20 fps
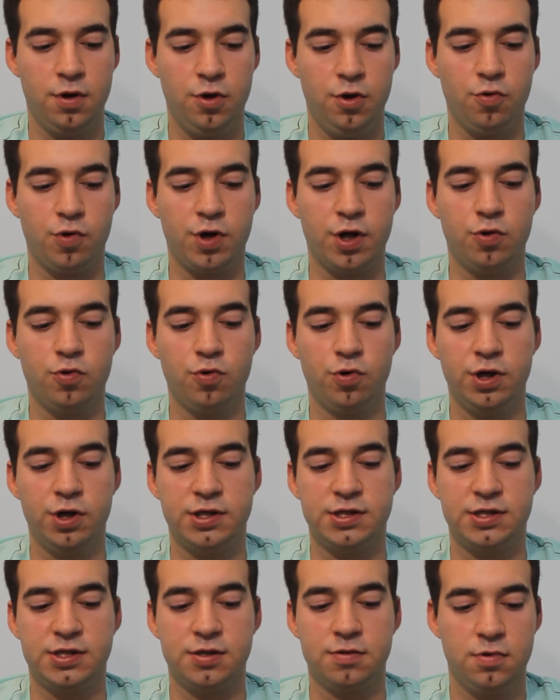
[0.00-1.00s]
You can do
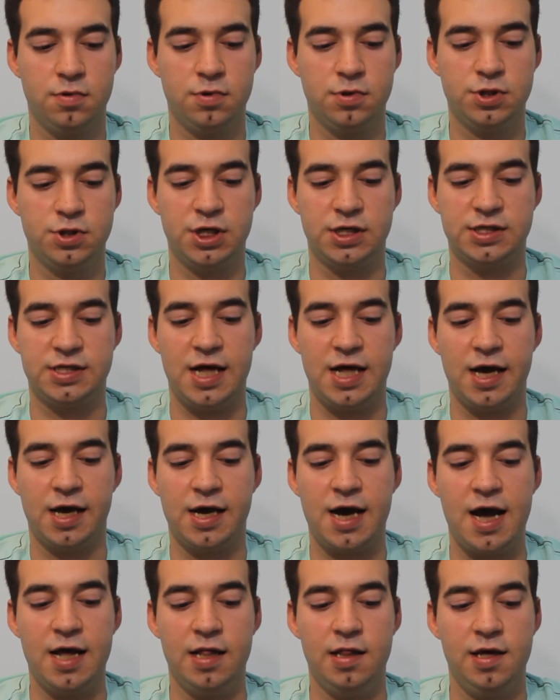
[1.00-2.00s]
this just
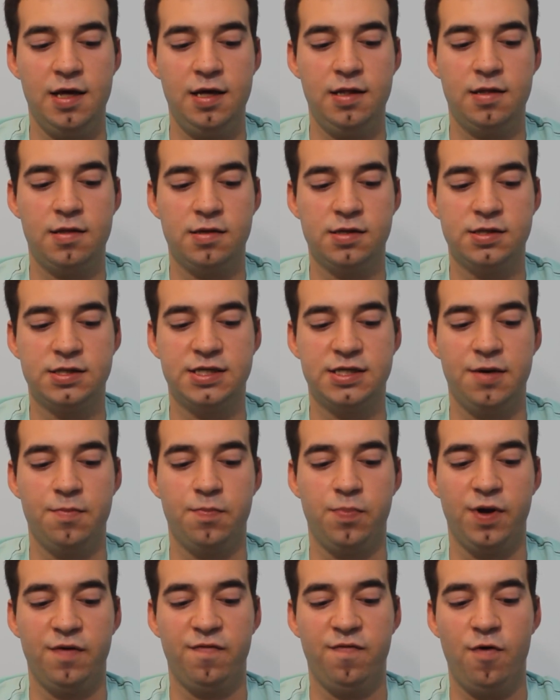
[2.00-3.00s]
like I did,
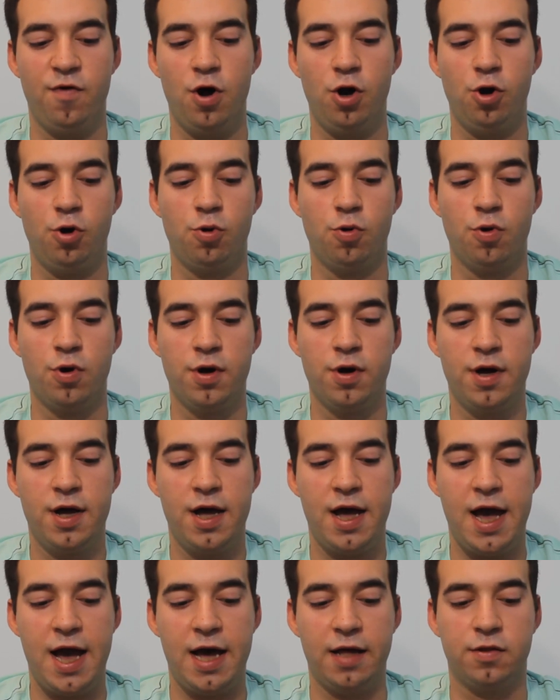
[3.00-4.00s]
simply follow
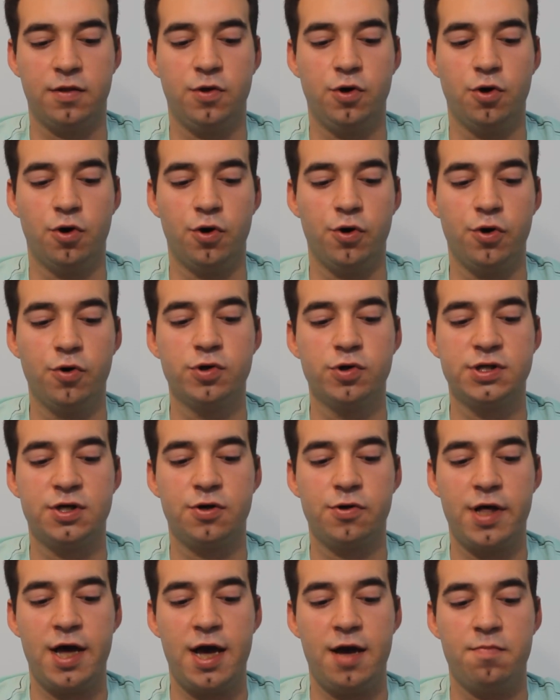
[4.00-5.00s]
at your
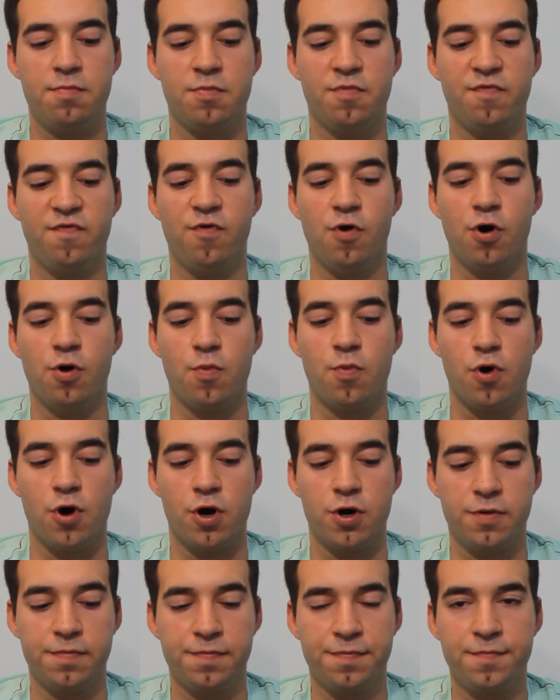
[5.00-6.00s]
username for
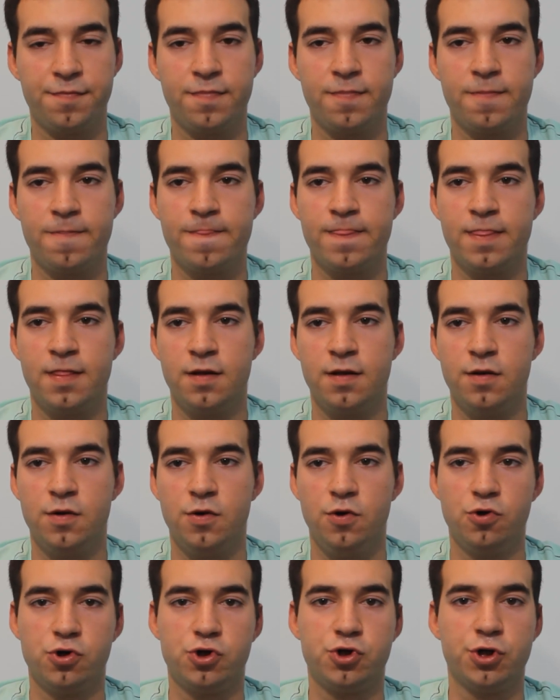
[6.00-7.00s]
more.
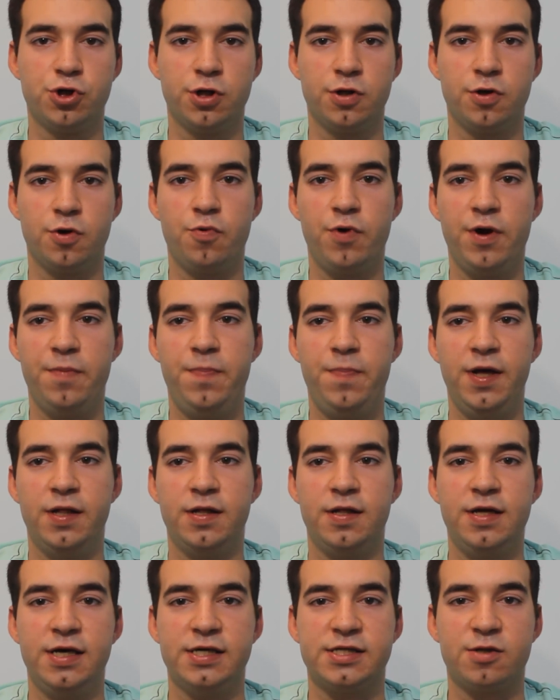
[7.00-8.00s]
You should
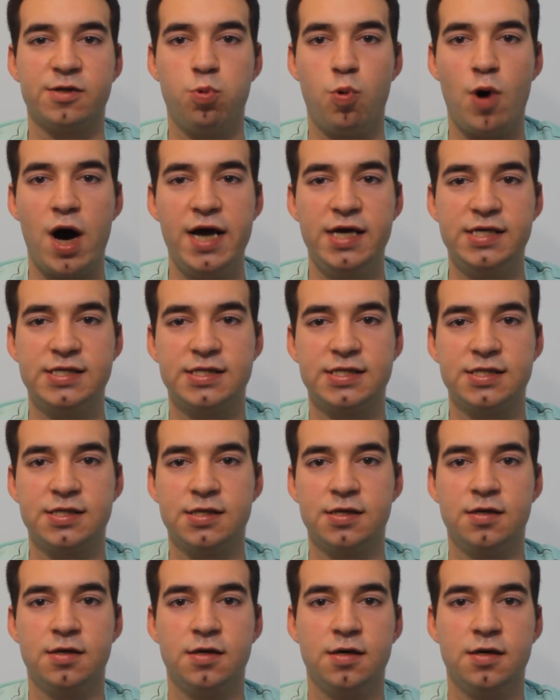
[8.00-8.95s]
repeat this twice